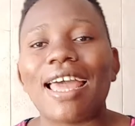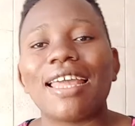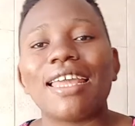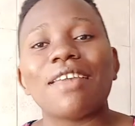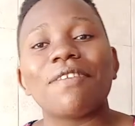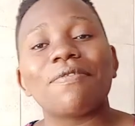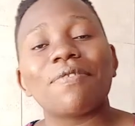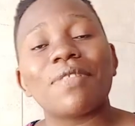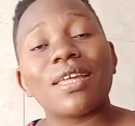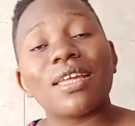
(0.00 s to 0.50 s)

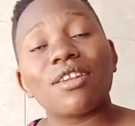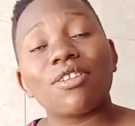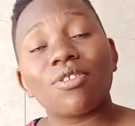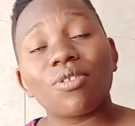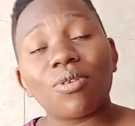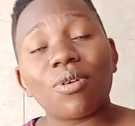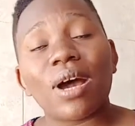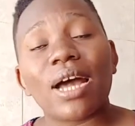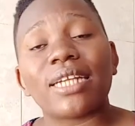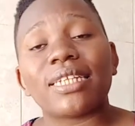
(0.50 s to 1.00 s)
If they
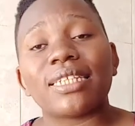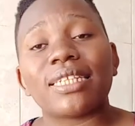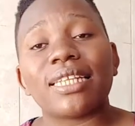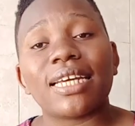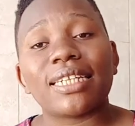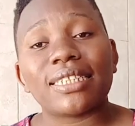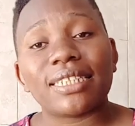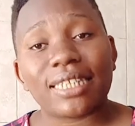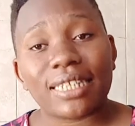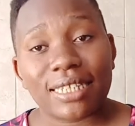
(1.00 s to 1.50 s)
know at
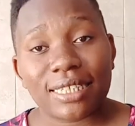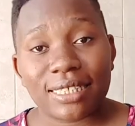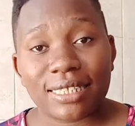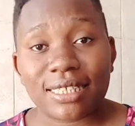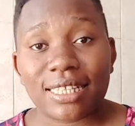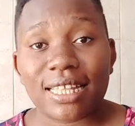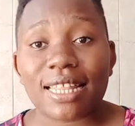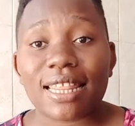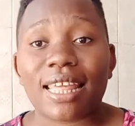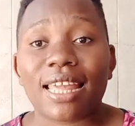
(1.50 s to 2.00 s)
that age
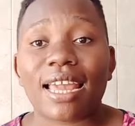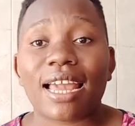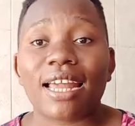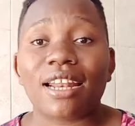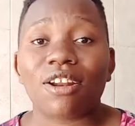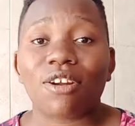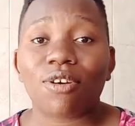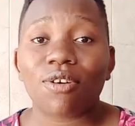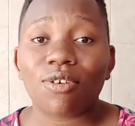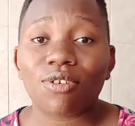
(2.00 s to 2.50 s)
that they can
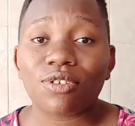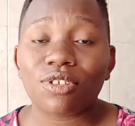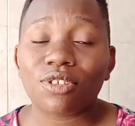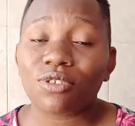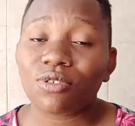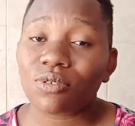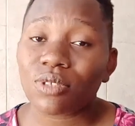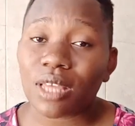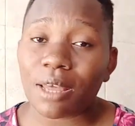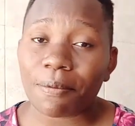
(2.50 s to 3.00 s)
cause
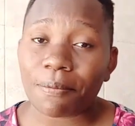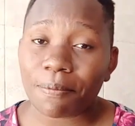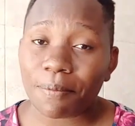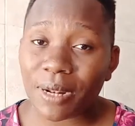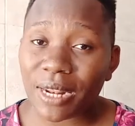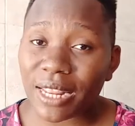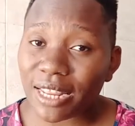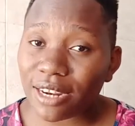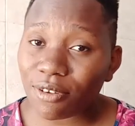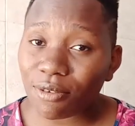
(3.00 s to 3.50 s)
you some
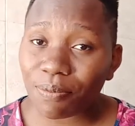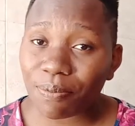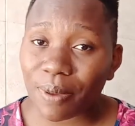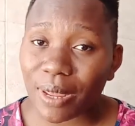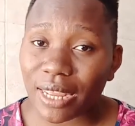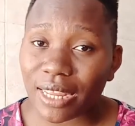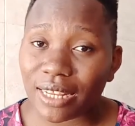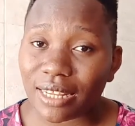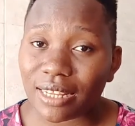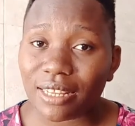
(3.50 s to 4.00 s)
little
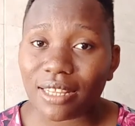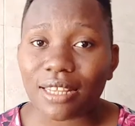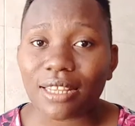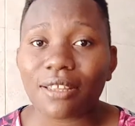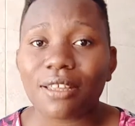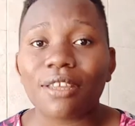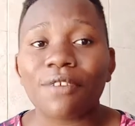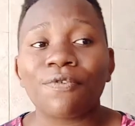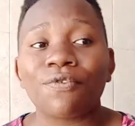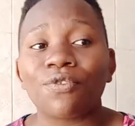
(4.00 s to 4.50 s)
pain,
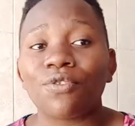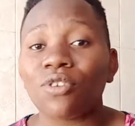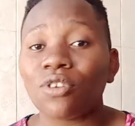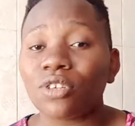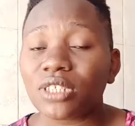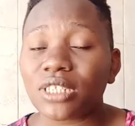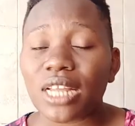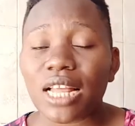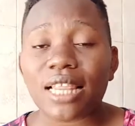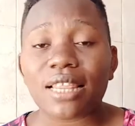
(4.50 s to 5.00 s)
if you
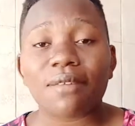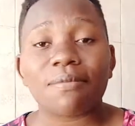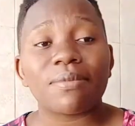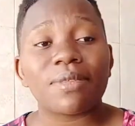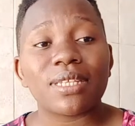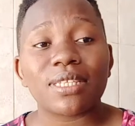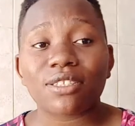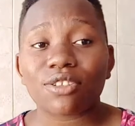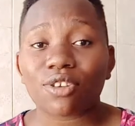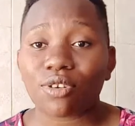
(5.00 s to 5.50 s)
don't tell them
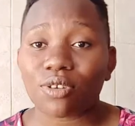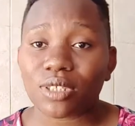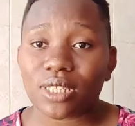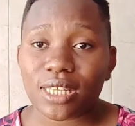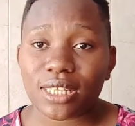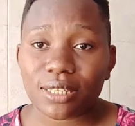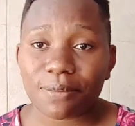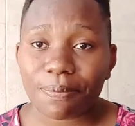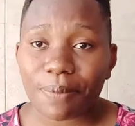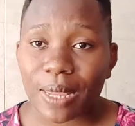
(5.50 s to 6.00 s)
this
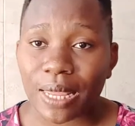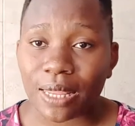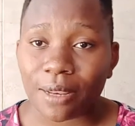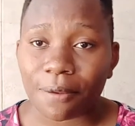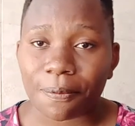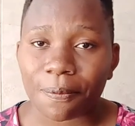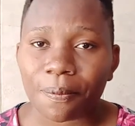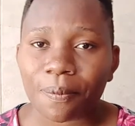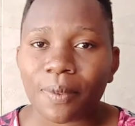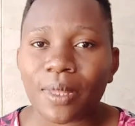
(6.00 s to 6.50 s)
causes pain,
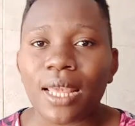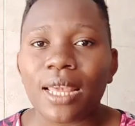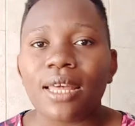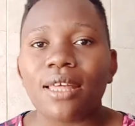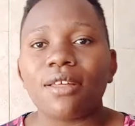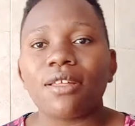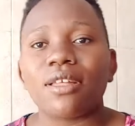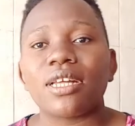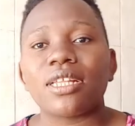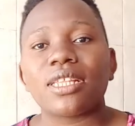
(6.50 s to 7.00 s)

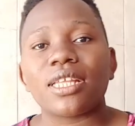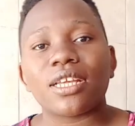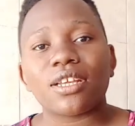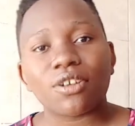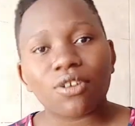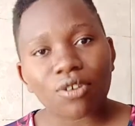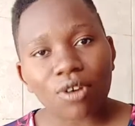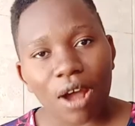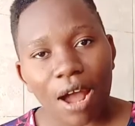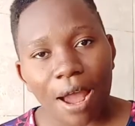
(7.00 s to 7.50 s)
then they
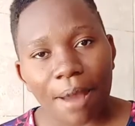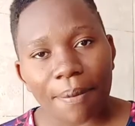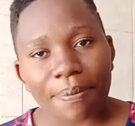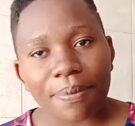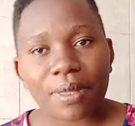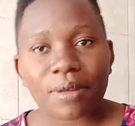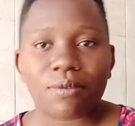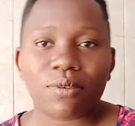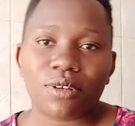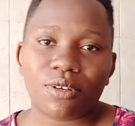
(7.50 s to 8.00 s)
grow up,
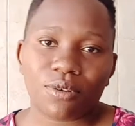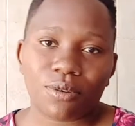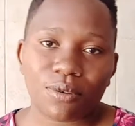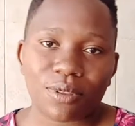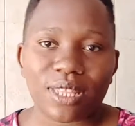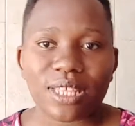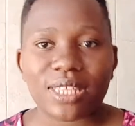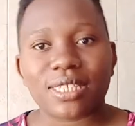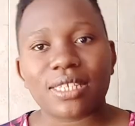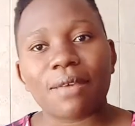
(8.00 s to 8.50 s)
they will know
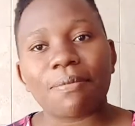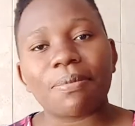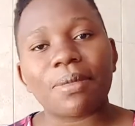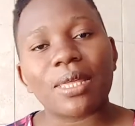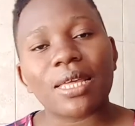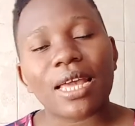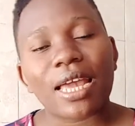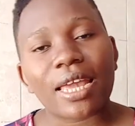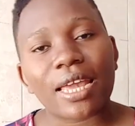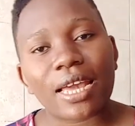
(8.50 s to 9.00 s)
there's
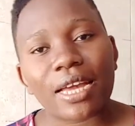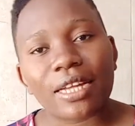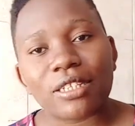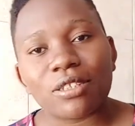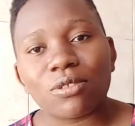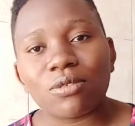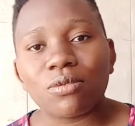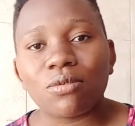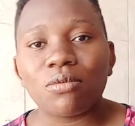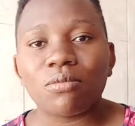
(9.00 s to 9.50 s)
something I can
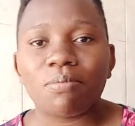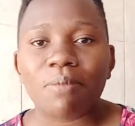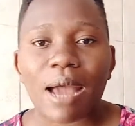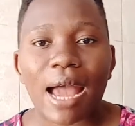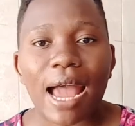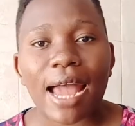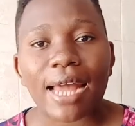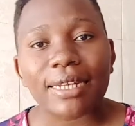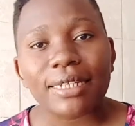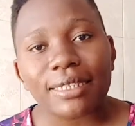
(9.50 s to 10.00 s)
do,
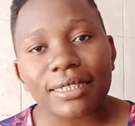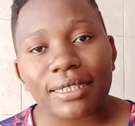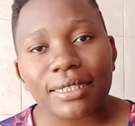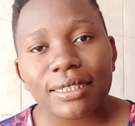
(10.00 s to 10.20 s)
bad,